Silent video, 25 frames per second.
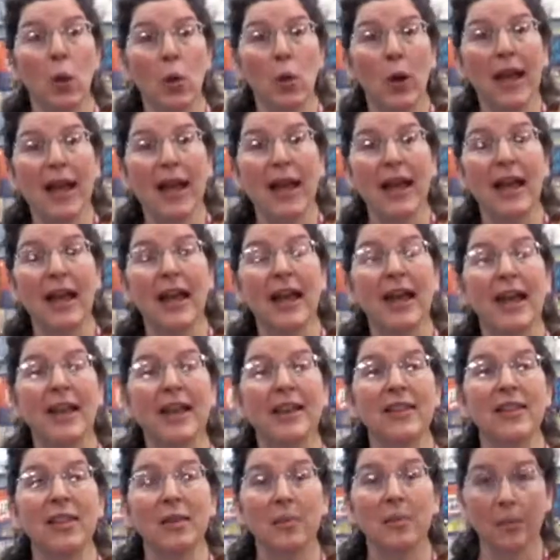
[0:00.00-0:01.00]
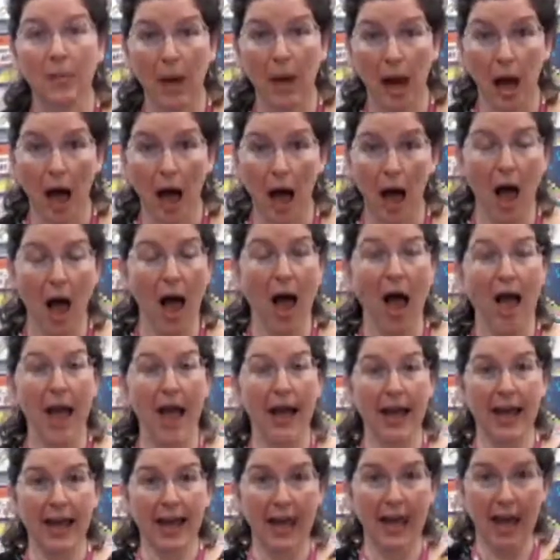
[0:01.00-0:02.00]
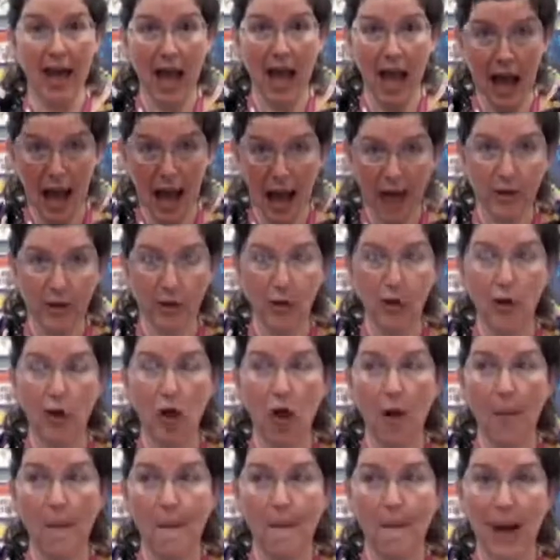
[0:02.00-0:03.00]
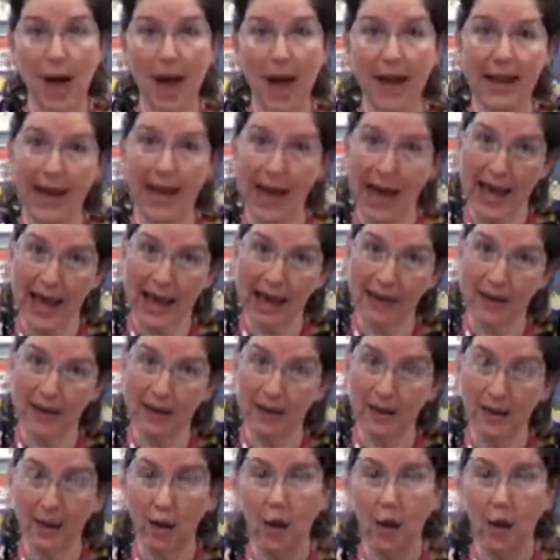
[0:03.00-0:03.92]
With my hands on my head,